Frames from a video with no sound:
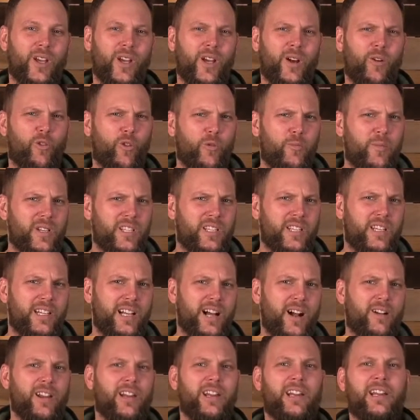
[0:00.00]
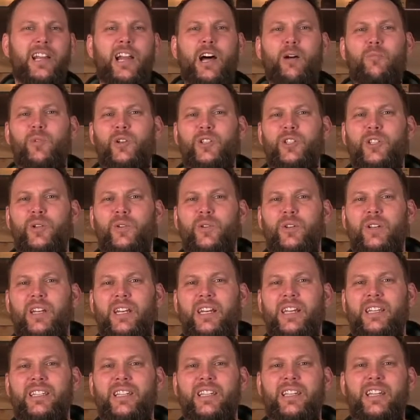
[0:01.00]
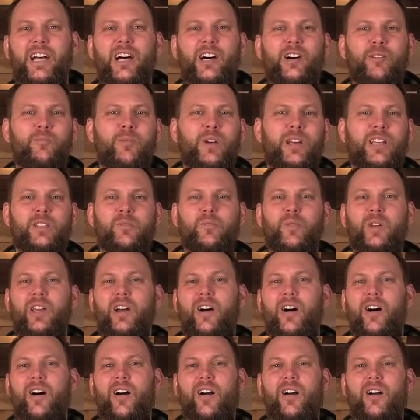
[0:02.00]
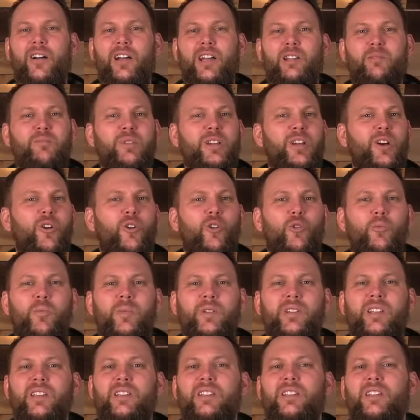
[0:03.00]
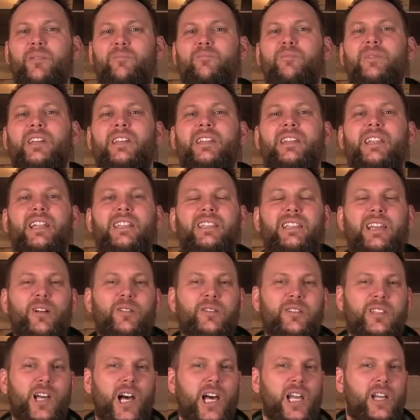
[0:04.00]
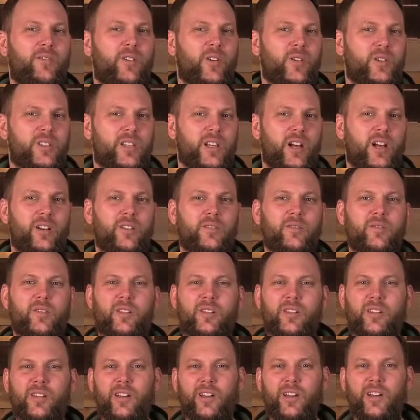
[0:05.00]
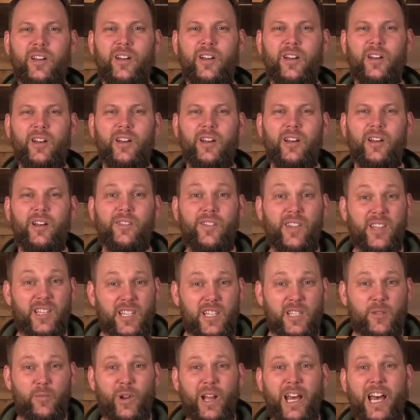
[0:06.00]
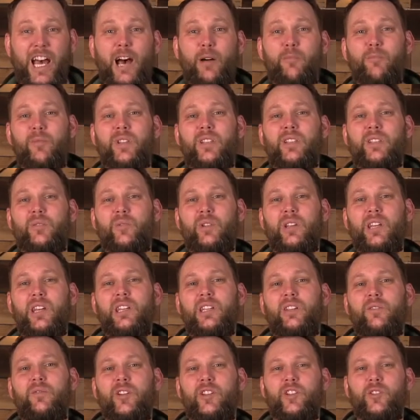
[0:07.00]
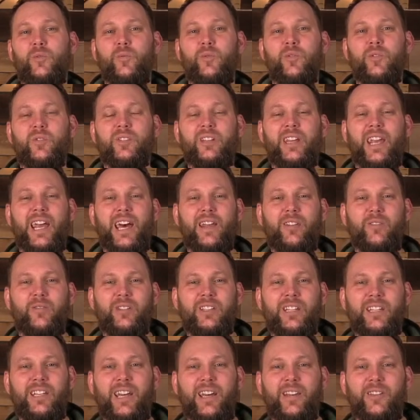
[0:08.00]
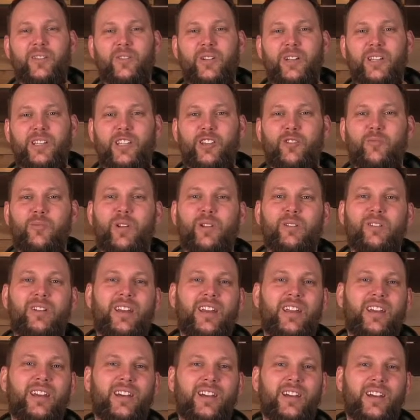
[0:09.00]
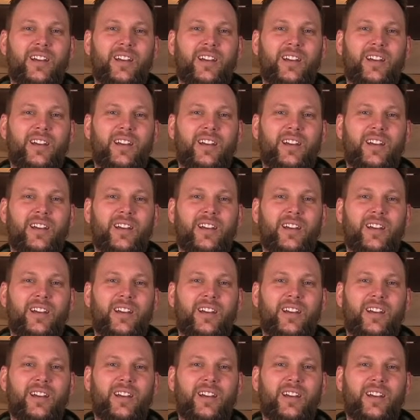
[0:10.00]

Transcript: We're missing out on an opportunity to come as we are and be open to something that's outside of ourselves. This is what happens when individuals gather together in community.